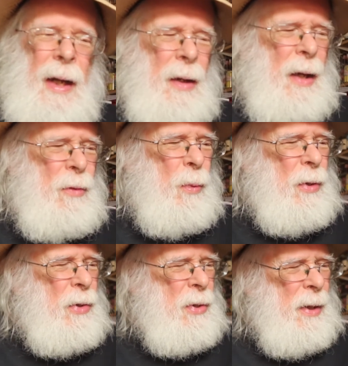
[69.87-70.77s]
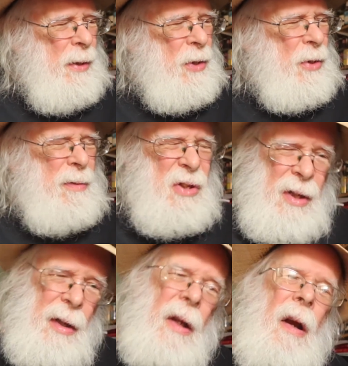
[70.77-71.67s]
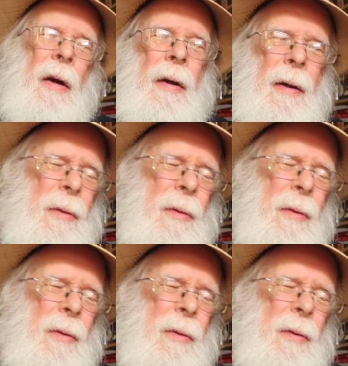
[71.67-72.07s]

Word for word: it, it was it just slid under.